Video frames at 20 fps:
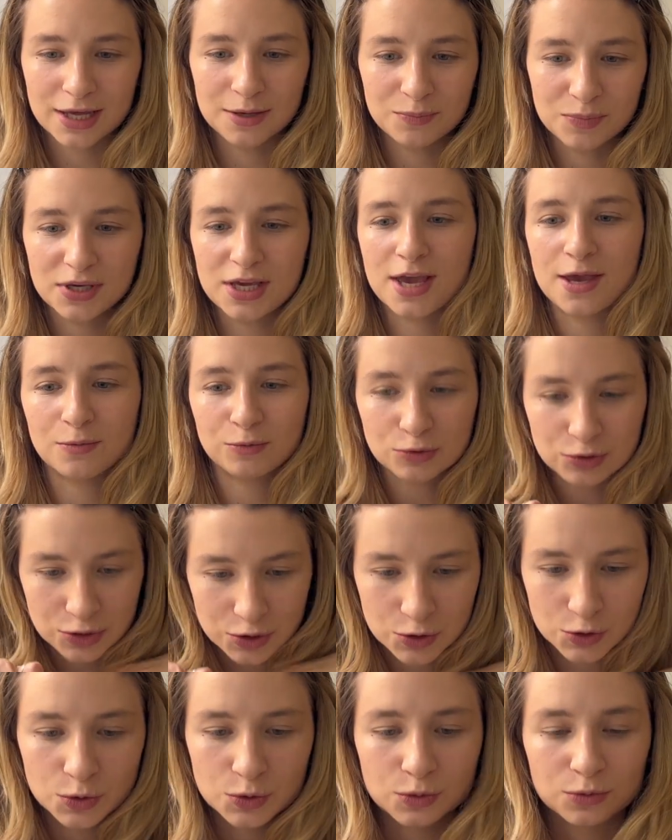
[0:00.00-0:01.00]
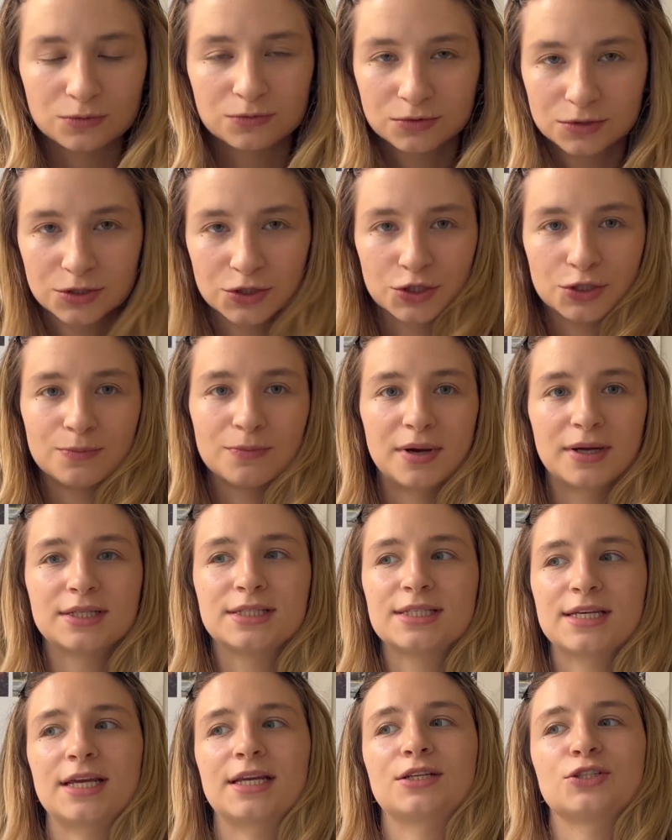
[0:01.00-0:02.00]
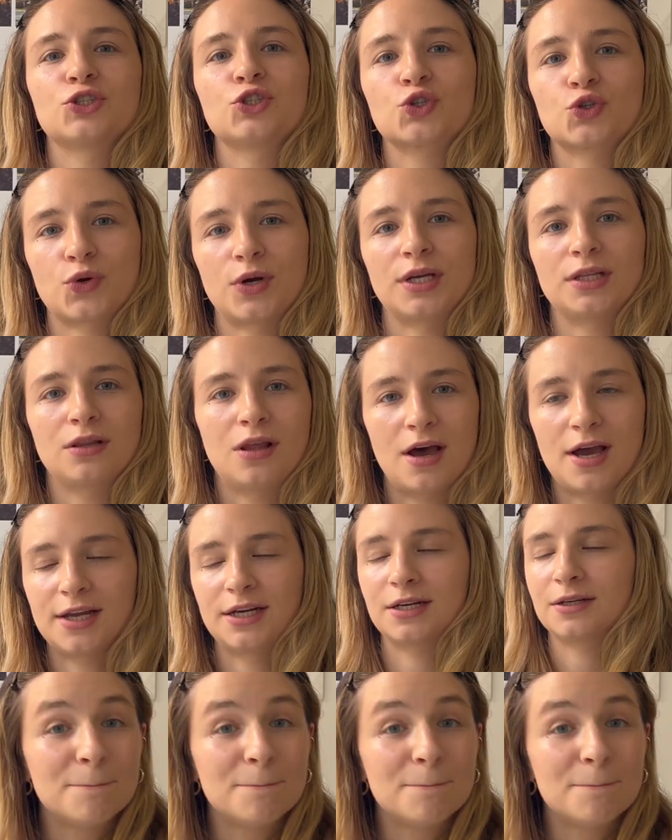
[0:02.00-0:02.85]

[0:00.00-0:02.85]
be able to maintain a straight line.